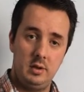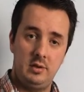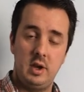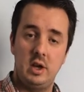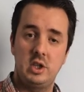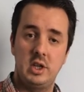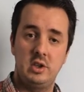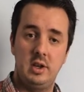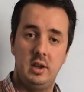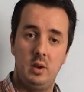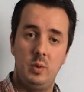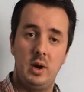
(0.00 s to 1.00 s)
search
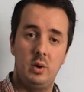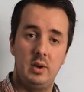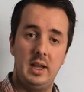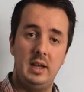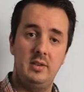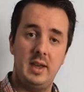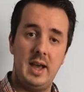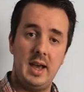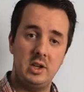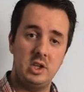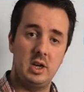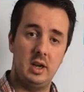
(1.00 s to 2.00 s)
engine in the world is
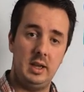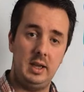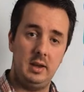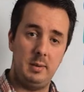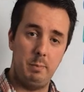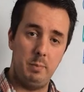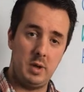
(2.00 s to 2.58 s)
actually